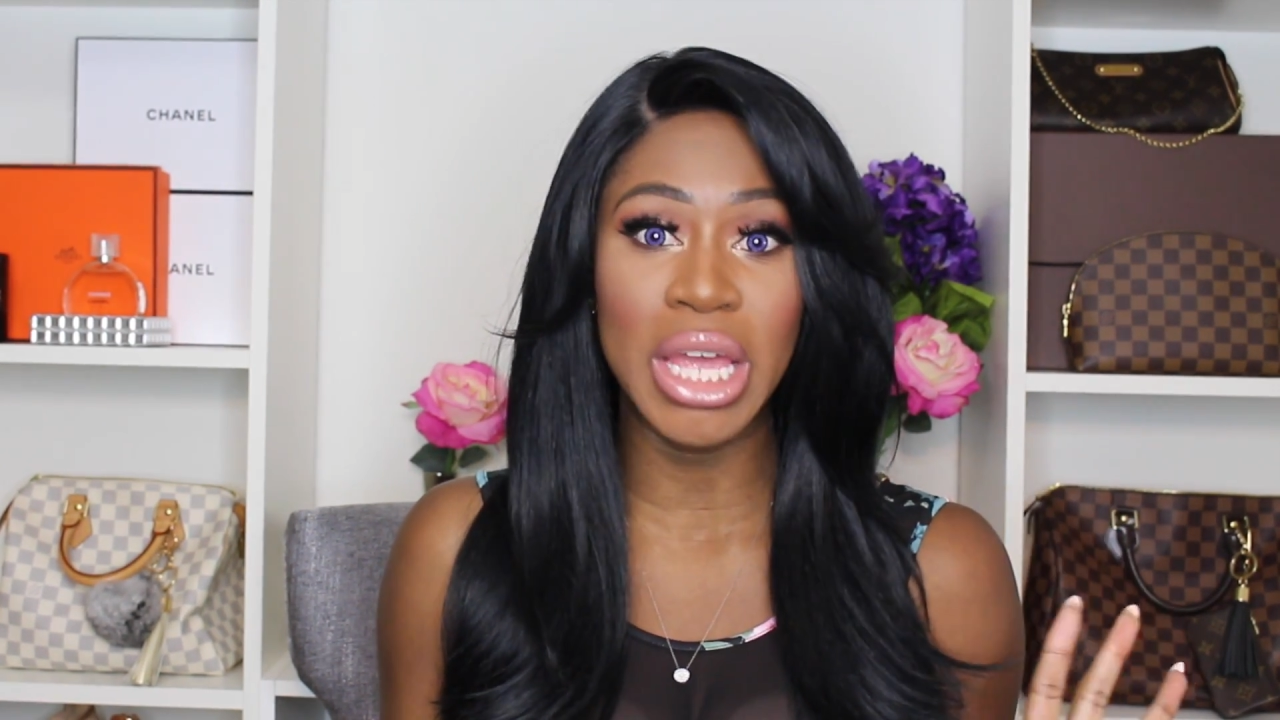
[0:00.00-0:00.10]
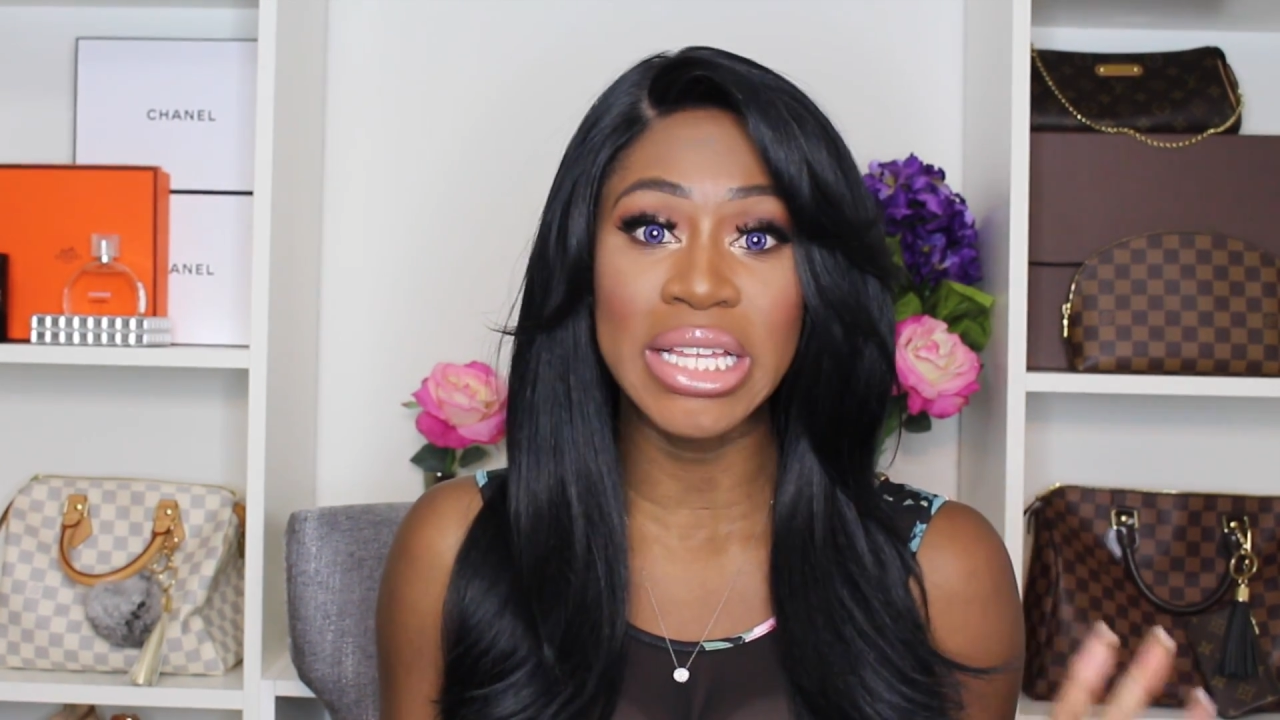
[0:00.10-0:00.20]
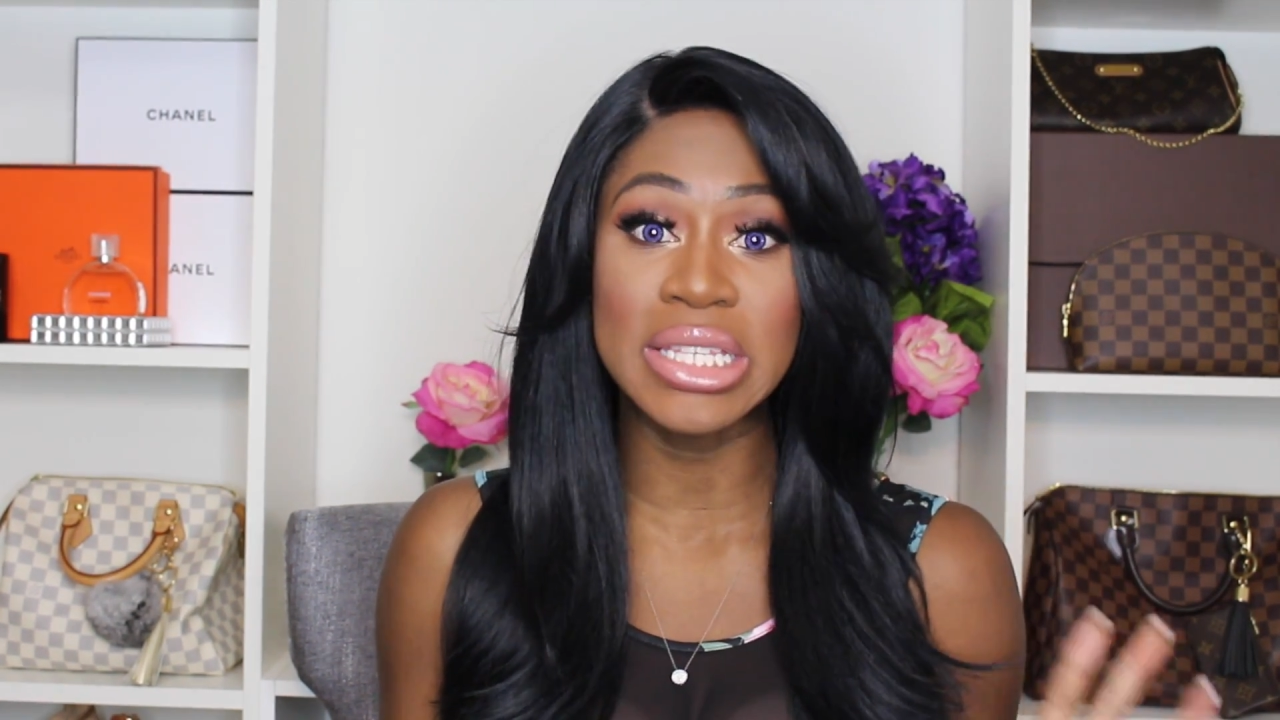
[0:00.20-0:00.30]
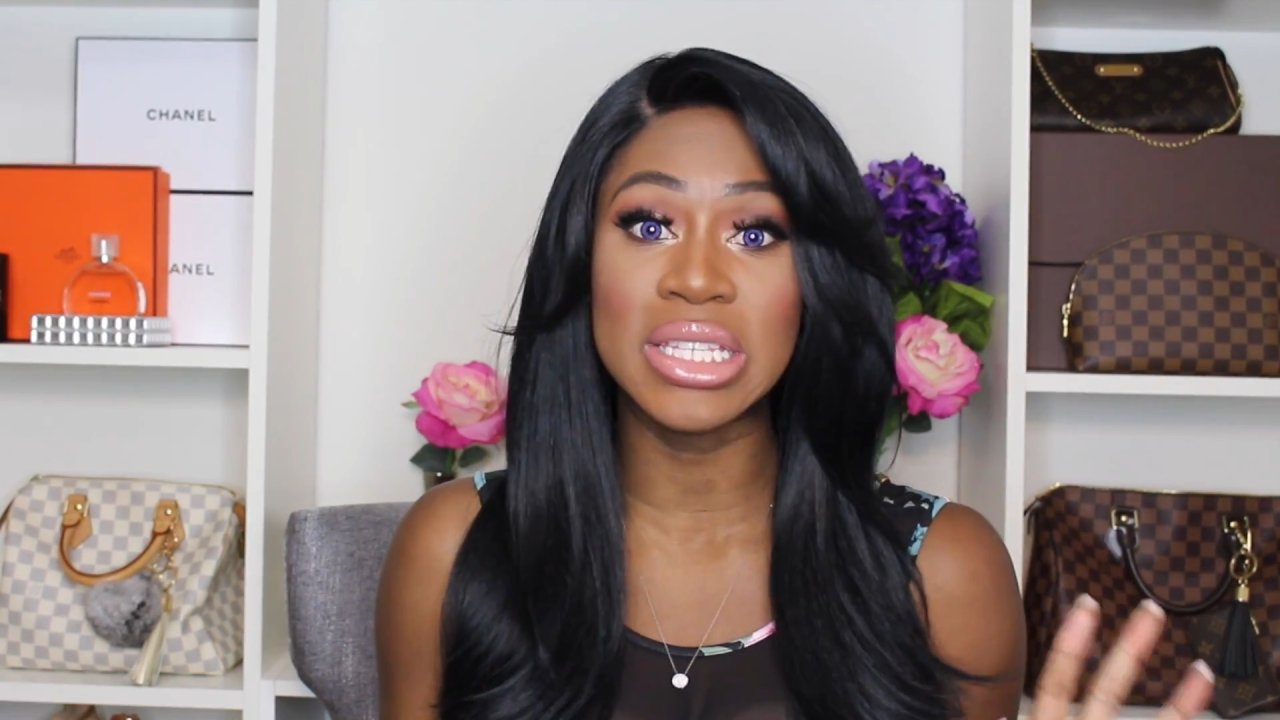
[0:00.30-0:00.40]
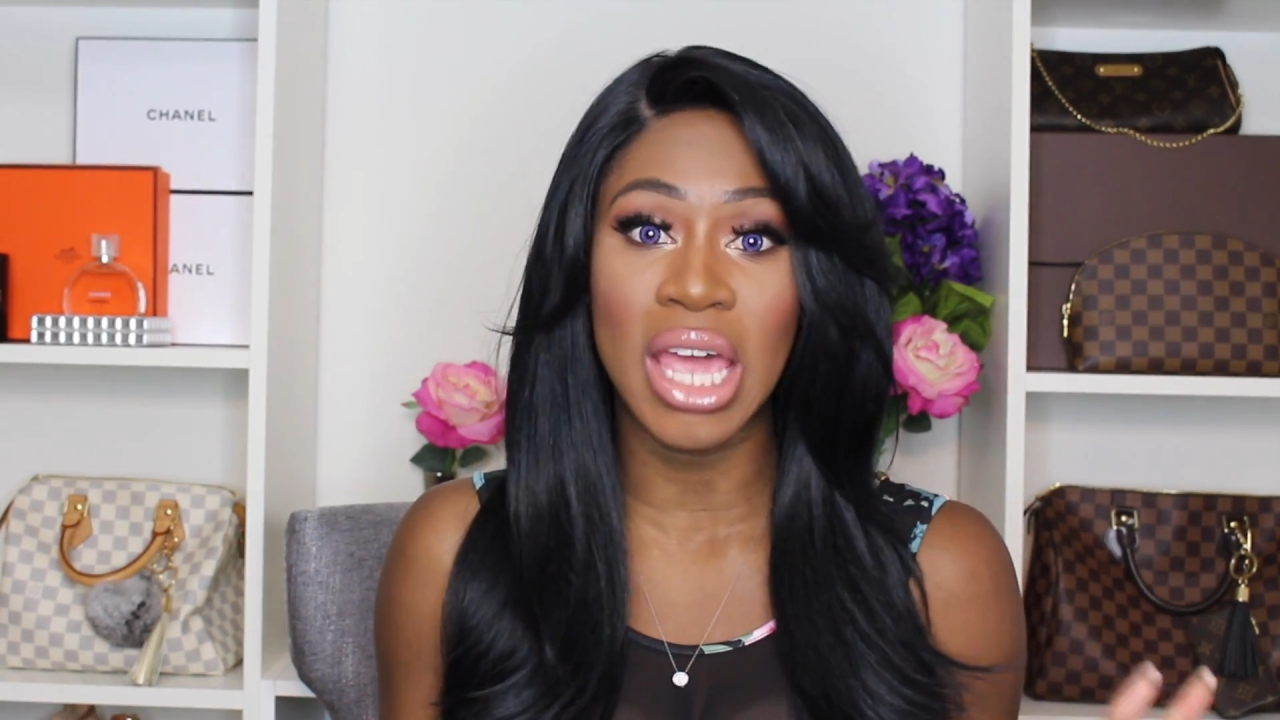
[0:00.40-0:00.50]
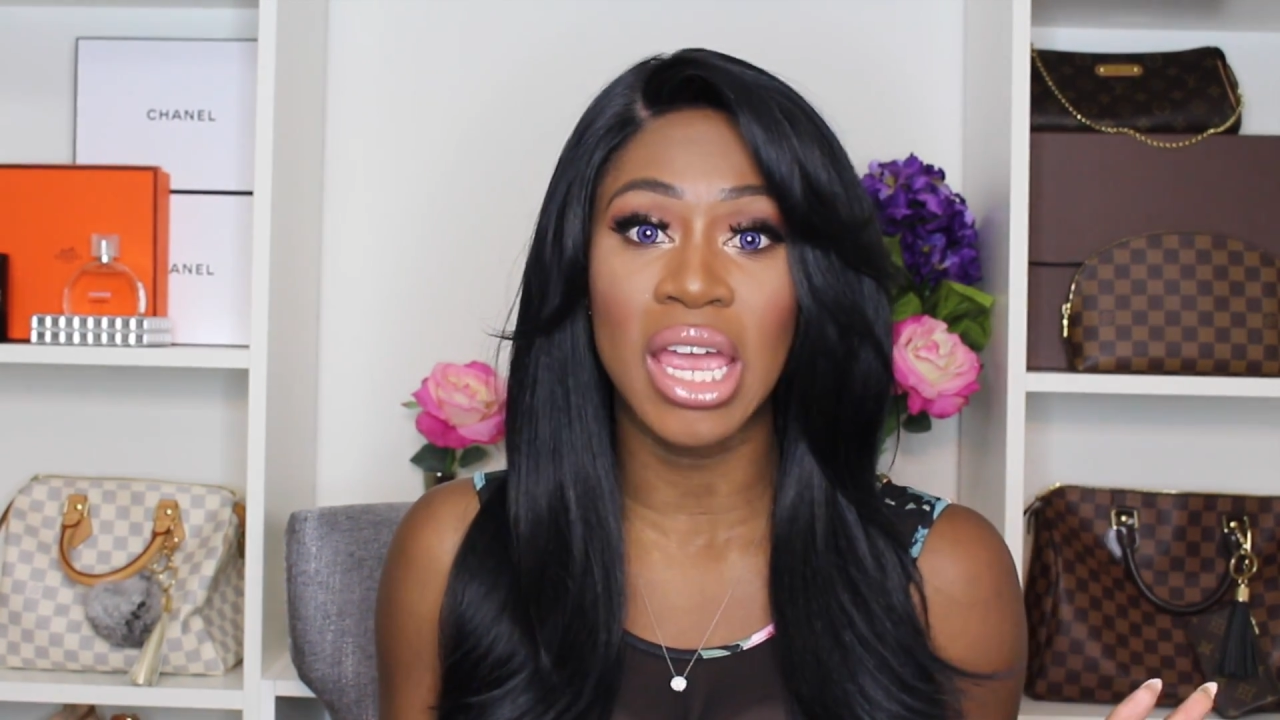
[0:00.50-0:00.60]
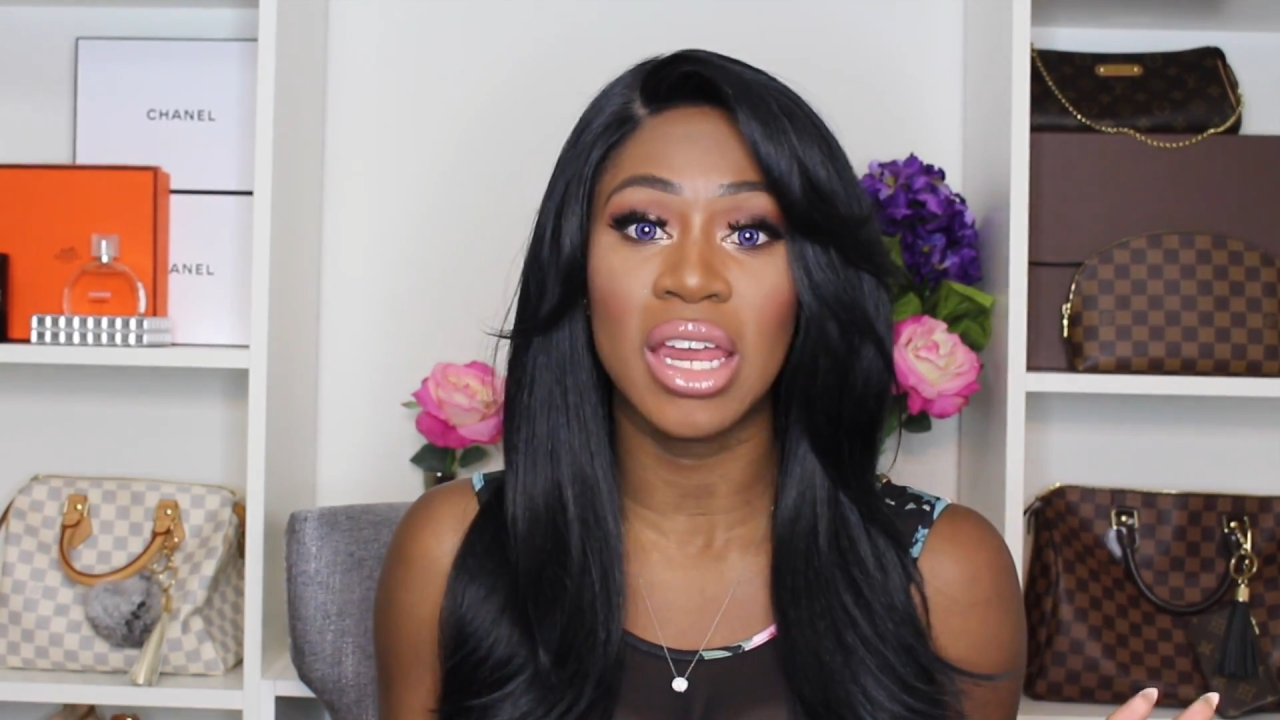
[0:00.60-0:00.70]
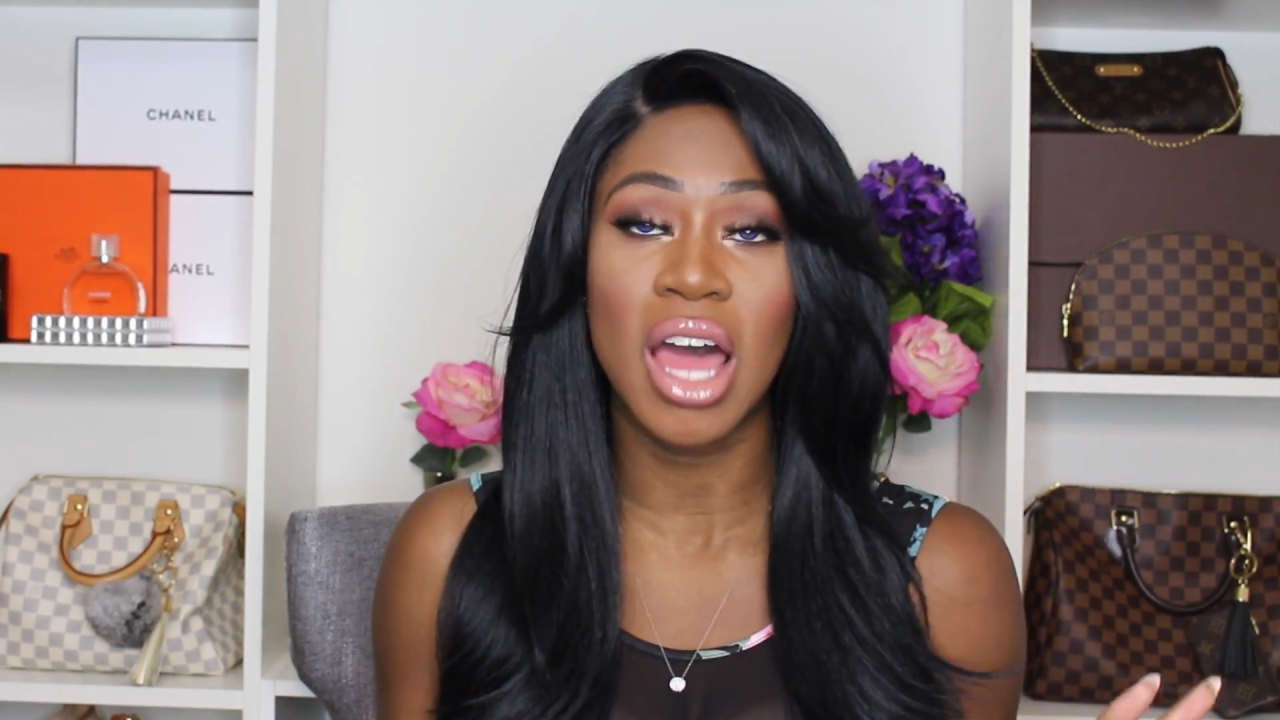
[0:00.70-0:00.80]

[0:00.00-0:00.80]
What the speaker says: insane.